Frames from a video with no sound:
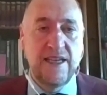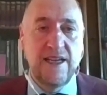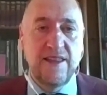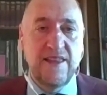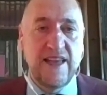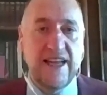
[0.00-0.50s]

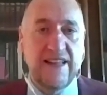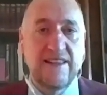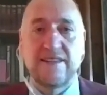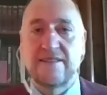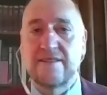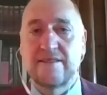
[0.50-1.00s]
then
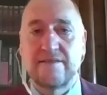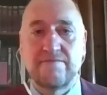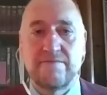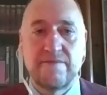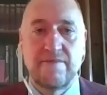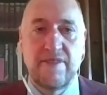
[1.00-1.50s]

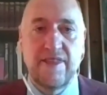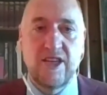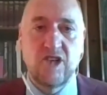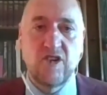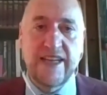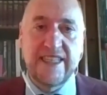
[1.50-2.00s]
the
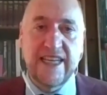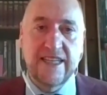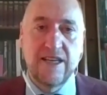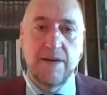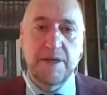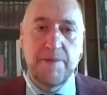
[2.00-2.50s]
great
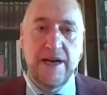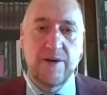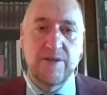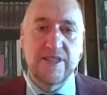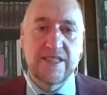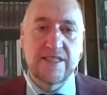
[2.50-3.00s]
economic
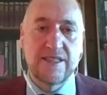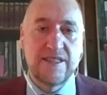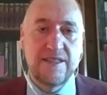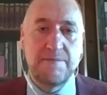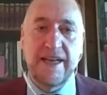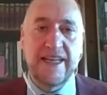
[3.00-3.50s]
powers
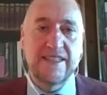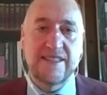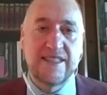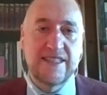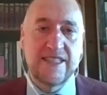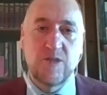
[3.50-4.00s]
in many
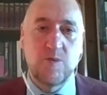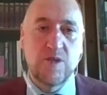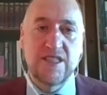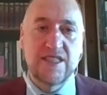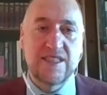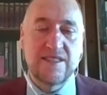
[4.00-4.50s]
instances
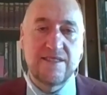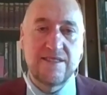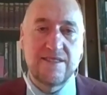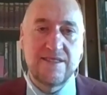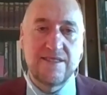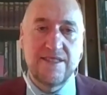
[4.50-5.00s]
wouldn't
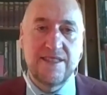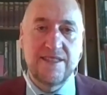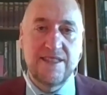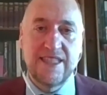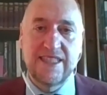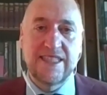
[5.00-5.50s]

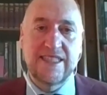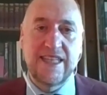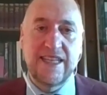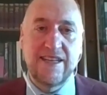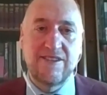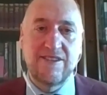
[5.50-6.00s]
exist
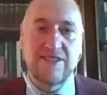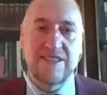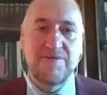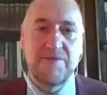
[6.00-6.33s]
any longer.